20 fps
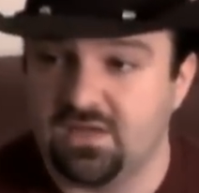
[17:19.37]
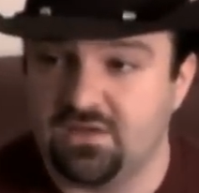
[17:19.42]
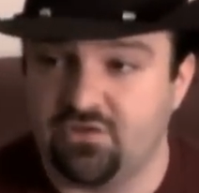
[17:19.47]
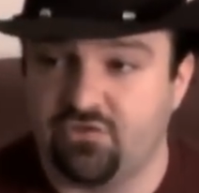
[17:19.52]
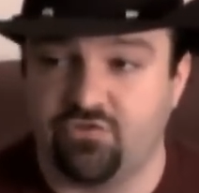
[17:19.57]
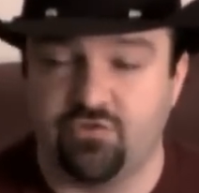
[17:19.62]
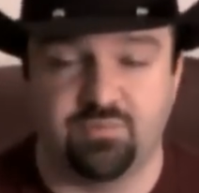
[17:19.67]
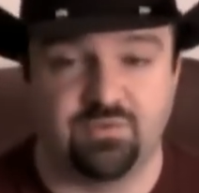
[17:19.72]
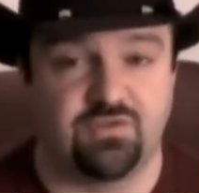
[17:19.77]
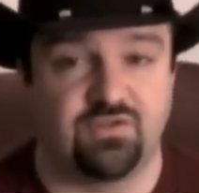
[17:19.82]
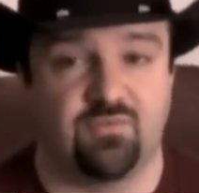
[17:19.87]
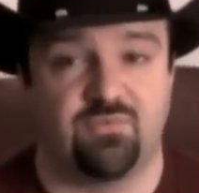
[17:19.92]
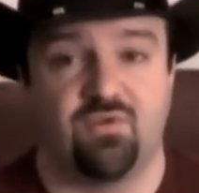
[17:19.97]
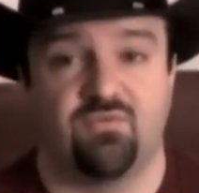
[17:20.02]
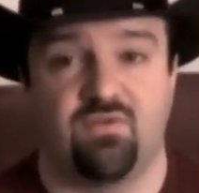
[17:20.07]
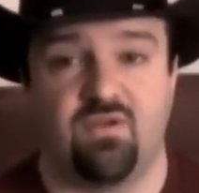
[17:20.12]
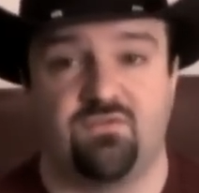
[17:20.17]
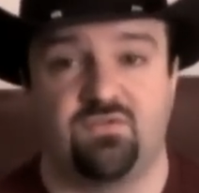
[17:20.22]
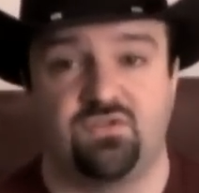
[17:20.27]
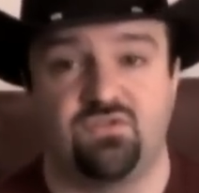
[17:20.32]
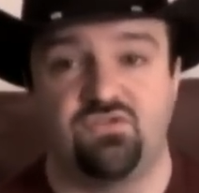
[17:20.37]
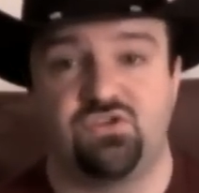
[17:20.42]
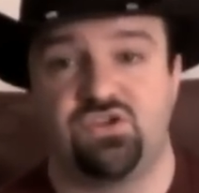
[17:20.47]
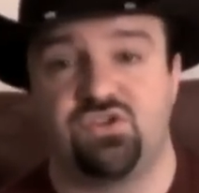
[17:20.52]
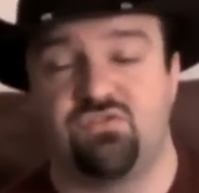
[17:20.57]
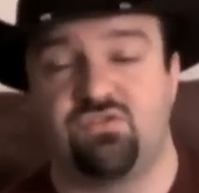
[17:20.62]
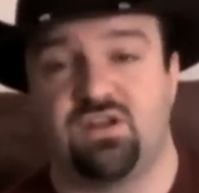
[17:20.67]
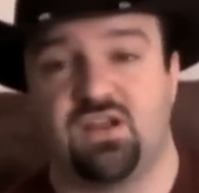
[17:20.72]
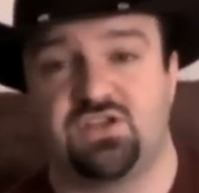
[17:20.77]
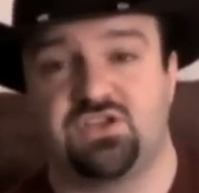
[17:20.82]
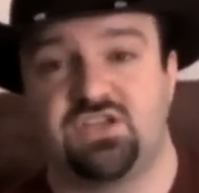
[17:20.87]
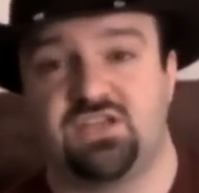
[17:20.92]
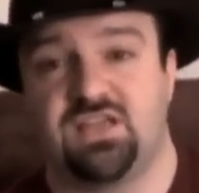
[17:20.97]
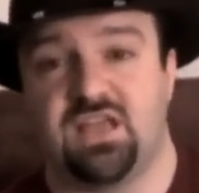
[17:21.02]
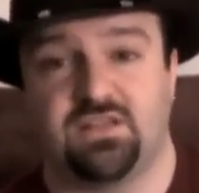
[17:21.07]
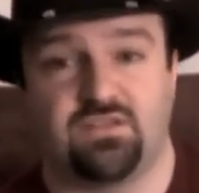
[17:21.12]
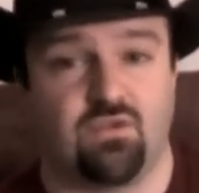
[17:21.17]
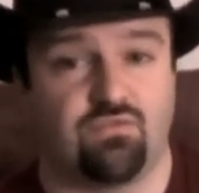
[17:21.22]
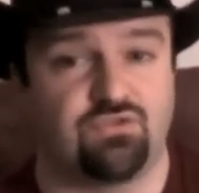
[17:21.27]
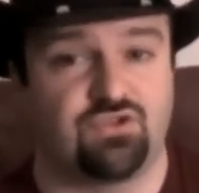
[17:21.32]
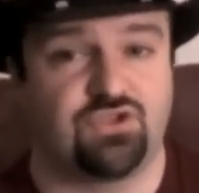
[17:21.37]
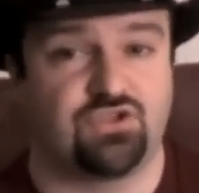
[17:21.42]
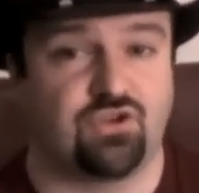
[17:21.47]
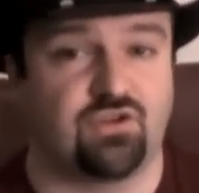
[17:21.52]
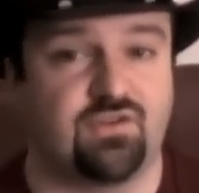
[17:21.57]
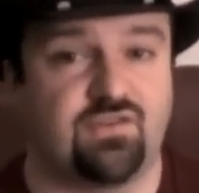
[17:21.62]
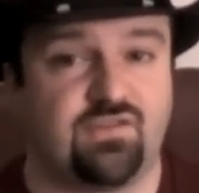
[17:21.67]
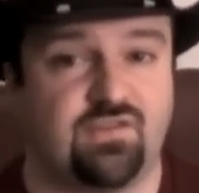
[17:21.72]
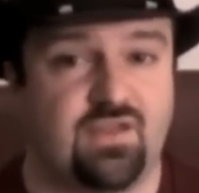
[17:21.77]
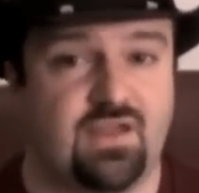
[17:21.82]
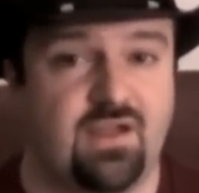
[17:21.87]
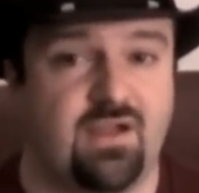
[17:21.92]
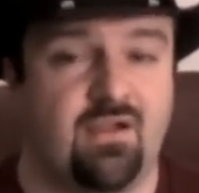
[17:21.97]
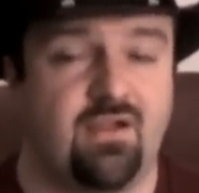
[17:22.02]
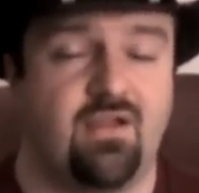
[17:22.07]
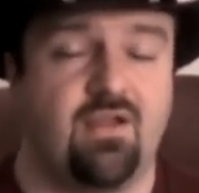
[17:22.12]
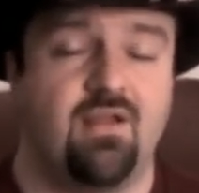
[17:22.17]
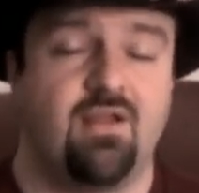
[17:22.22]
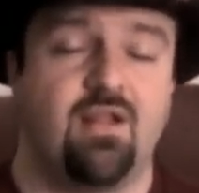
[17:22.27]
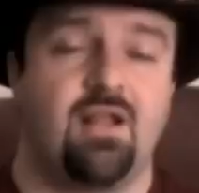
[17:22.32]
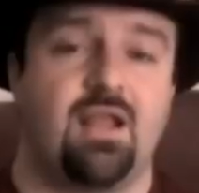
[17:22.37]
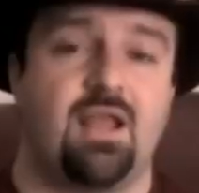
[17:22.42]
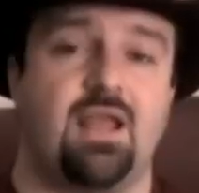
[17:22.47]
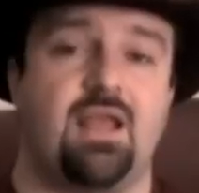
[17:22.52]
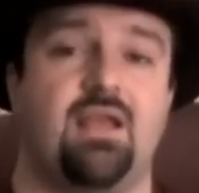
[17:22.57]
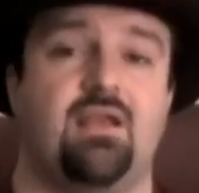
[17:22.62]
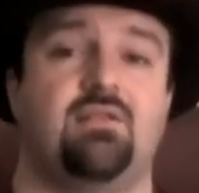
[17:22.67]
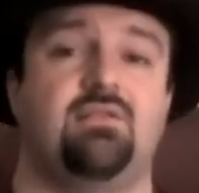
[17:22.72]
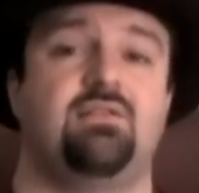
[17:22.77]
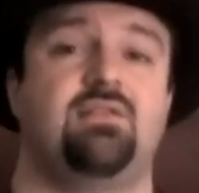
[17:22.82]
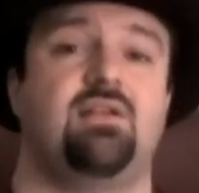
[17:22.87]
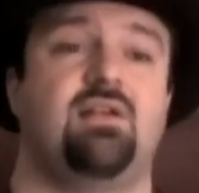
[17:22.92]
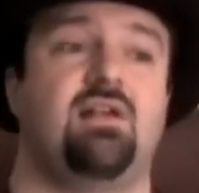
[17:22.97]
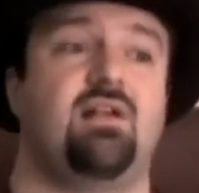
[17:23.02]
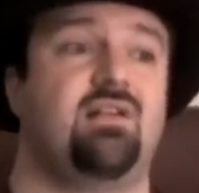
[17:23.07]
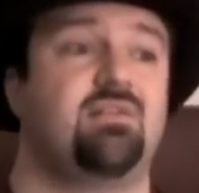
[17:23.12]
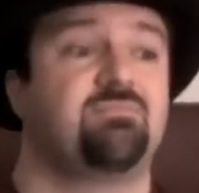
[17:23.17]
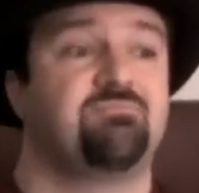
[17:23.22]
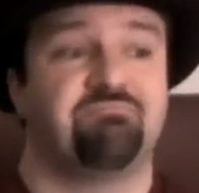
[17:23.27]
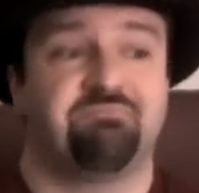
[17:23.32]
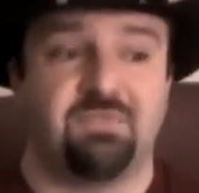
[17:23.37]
in the super turbo revolution you could actually get those shirts there and uh,